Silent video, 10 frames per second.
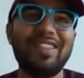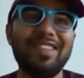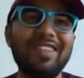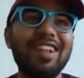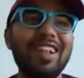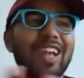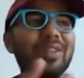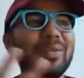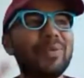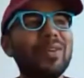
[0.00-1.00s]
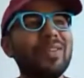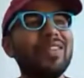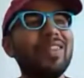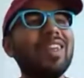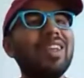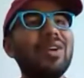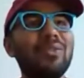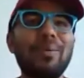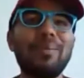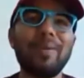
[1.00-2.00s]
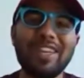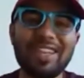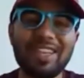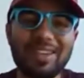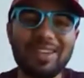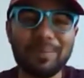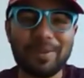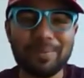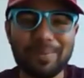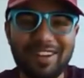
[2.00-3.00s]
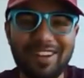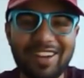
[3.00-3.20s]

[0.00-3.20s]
since the class was for many people,